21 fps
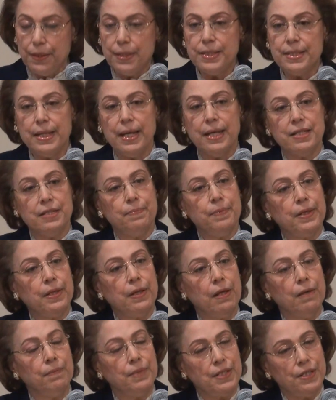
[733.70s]
This has
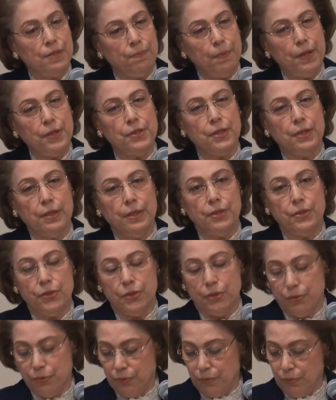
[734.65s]
become
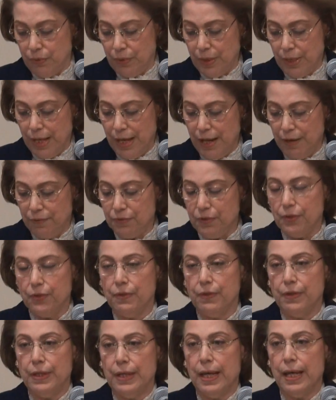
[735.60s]
especially true
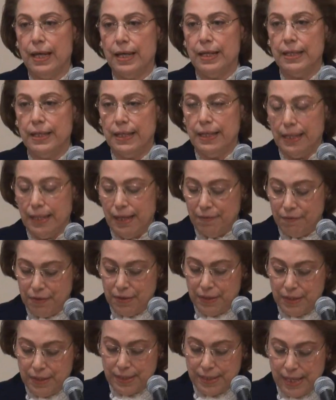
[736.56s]
after the
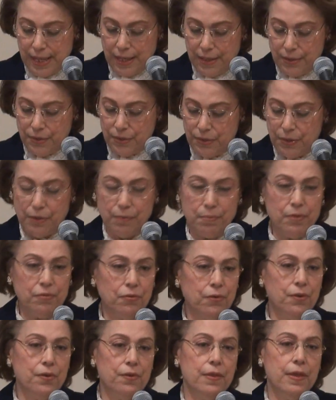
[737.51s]
9/11 disaster.
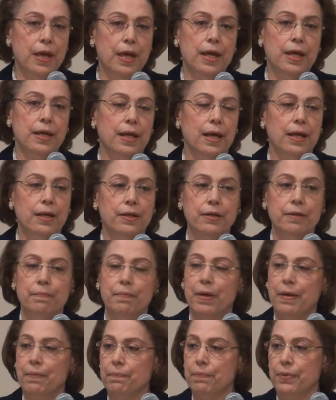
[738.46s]
Before then, I
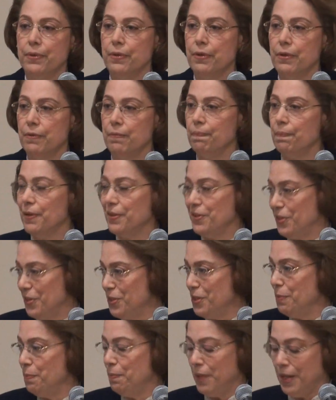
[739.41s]
remember
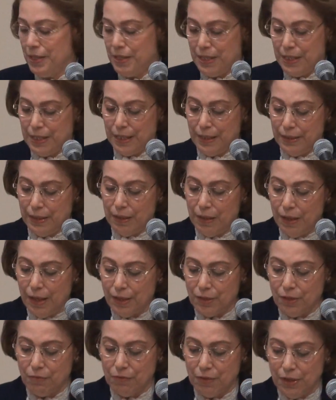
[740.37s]
participating in a
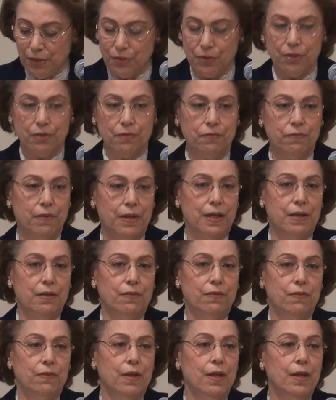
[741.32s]
lot of
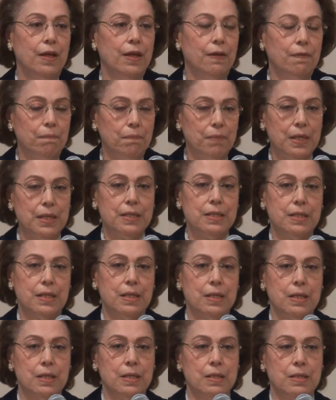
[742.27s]
interfaith
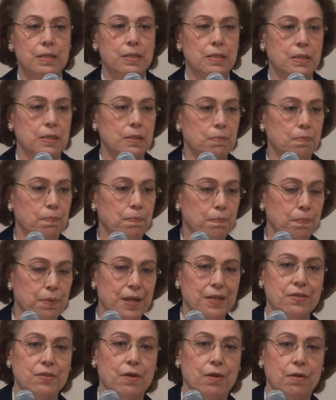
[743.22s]
meetings,
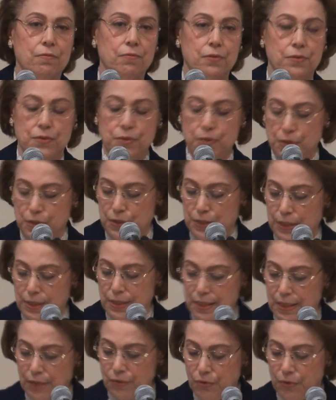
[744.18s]
press conferences,
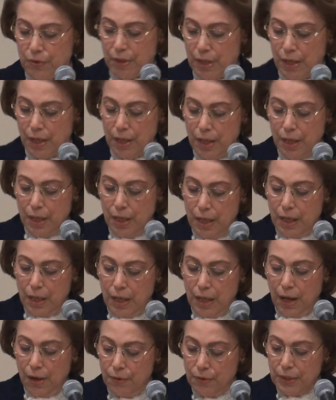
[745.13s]
etc.
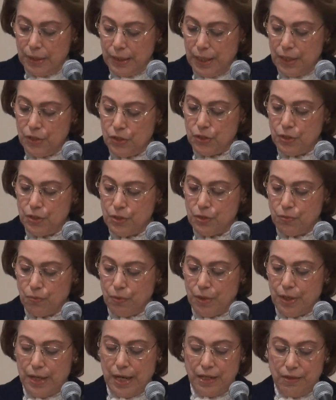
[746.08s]
Our
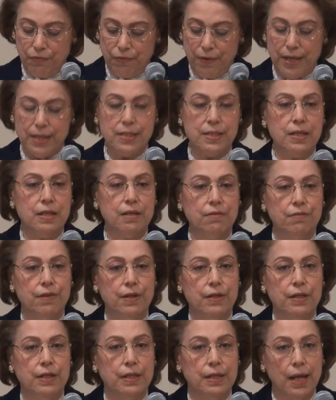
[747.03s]
relations were advancing
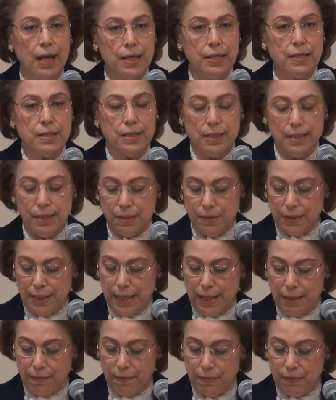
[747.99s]
very nicely
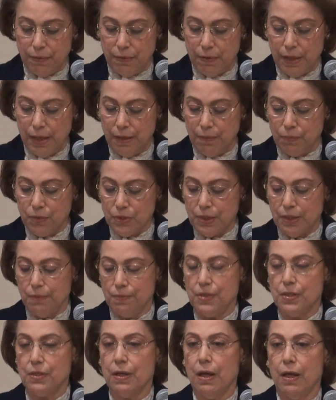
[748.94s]
together, and
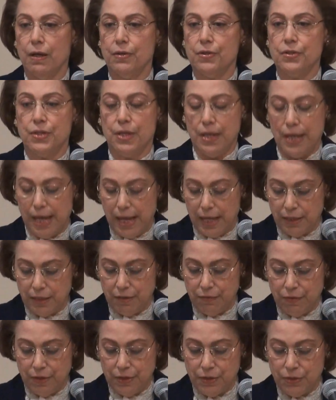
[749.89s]
Muslim scholars and
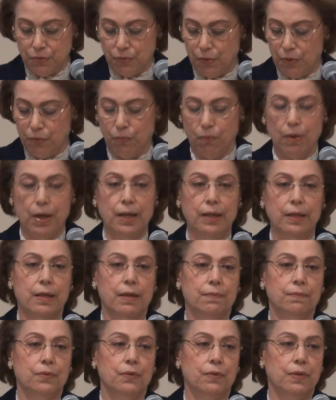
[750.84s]
activists were
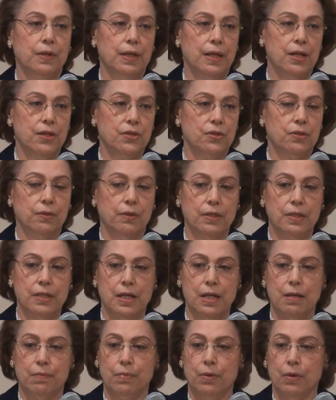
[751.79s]
welcome to the national
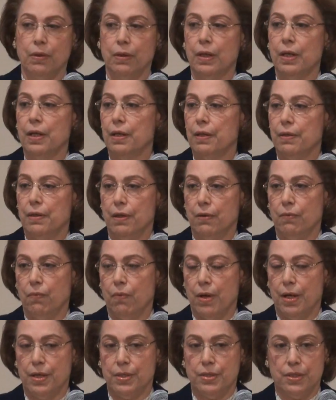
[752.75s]
table. There
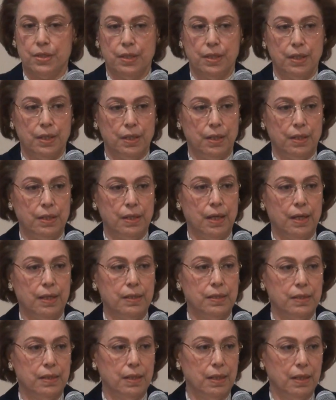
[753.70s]
was
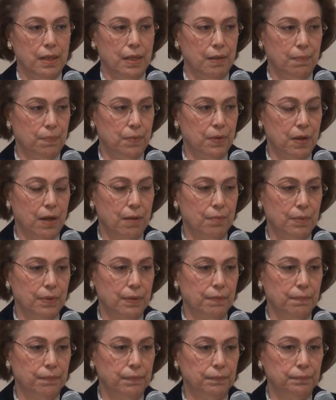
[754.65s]
not a
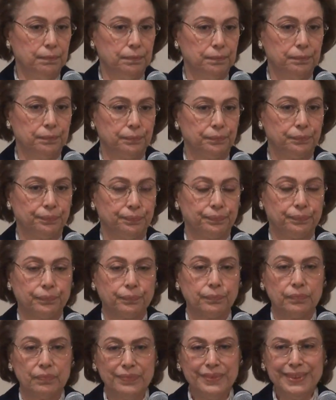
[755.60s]
problem,
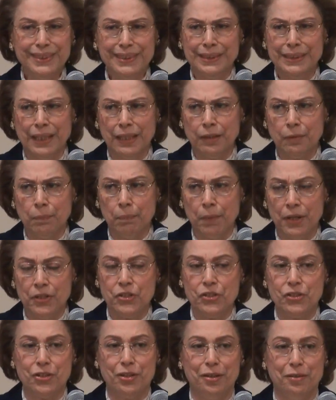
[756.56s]
not
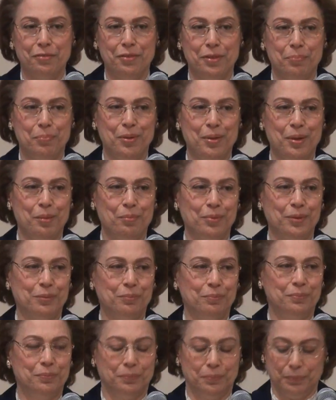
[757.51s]
much of a
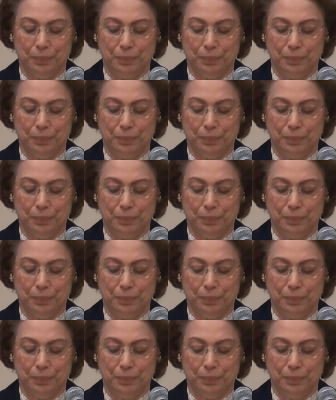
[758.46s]
problem.